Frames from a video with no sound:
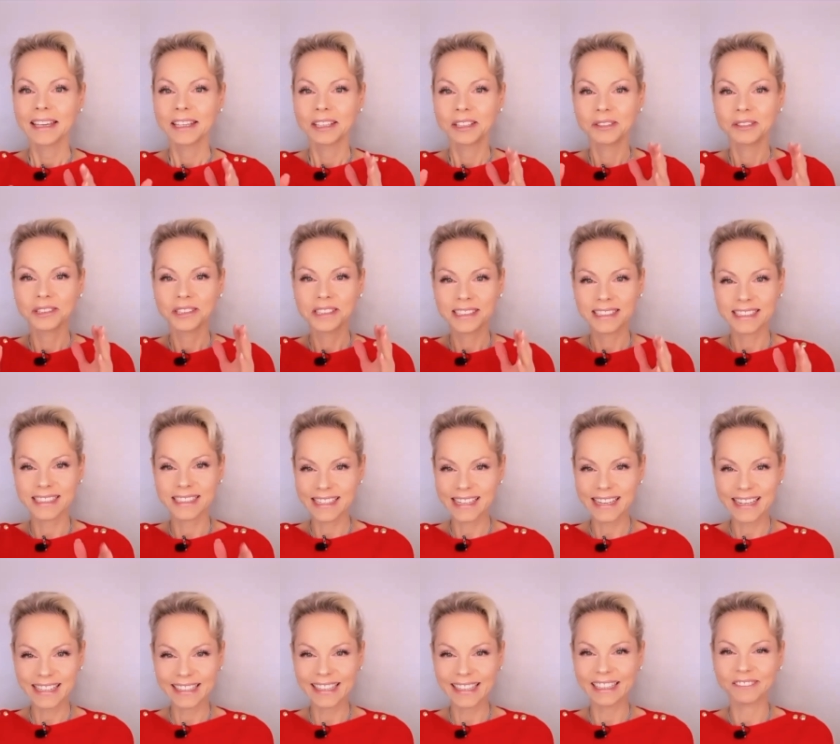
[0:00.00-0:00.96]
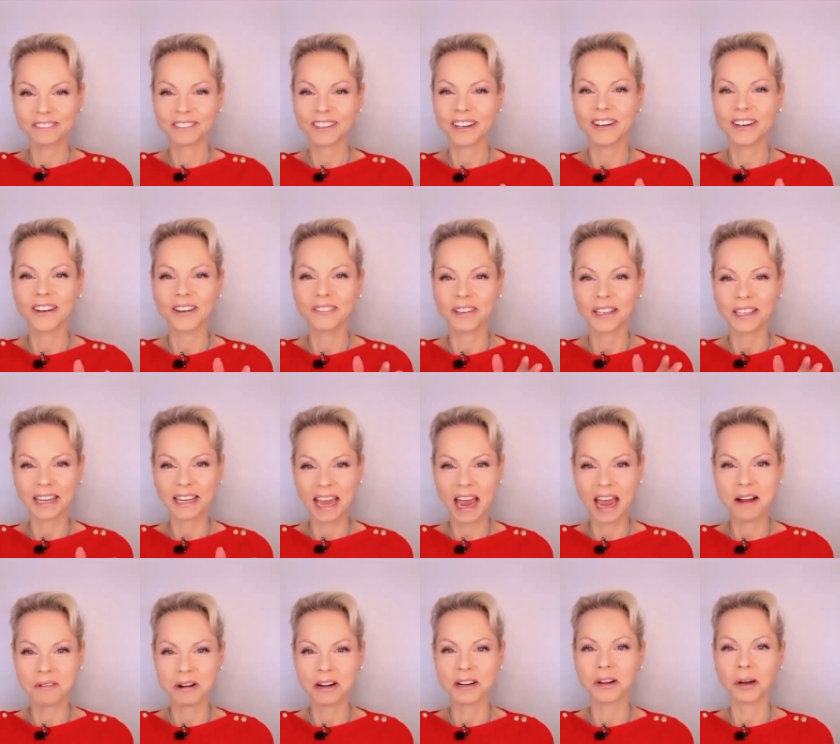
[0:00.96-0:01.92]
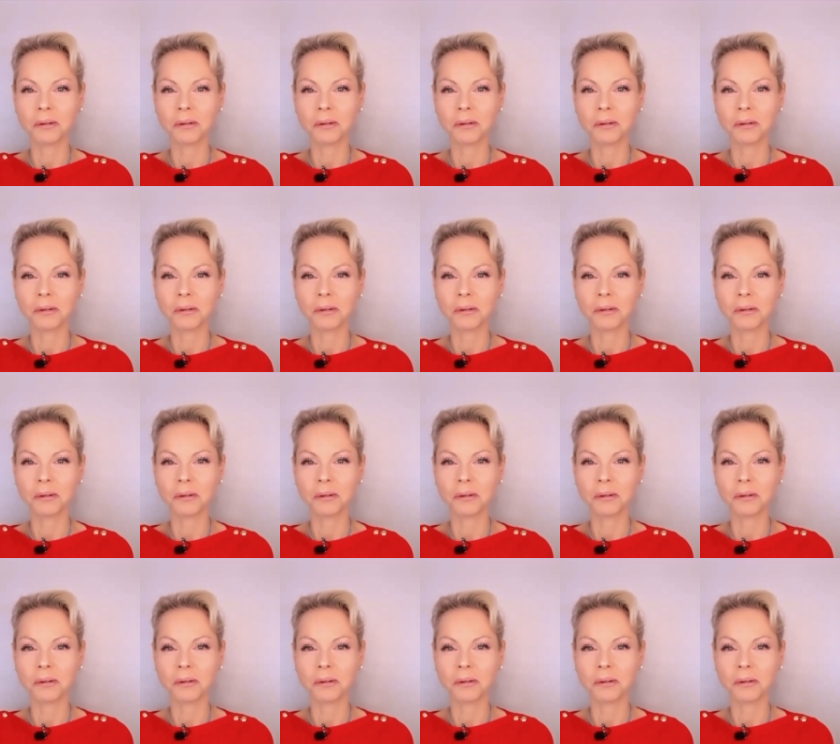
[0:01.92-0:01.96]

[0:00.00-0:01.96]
You're sitting in front of the camera.